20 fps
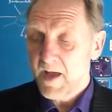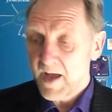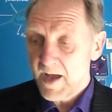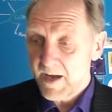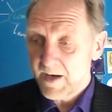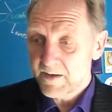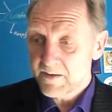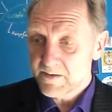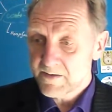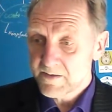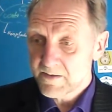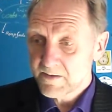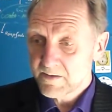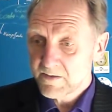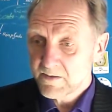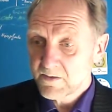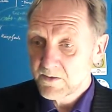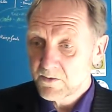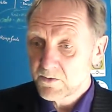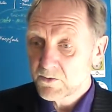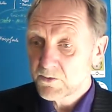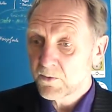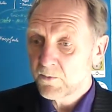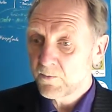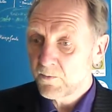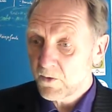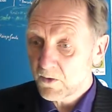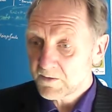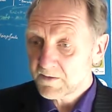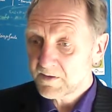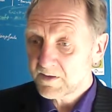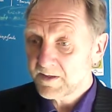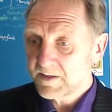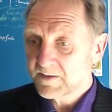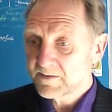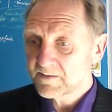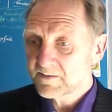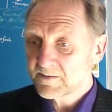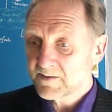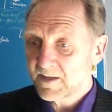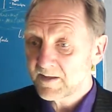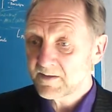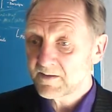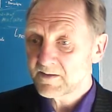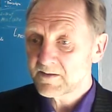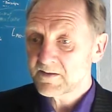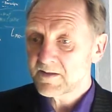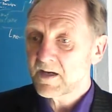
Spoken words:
And to what extent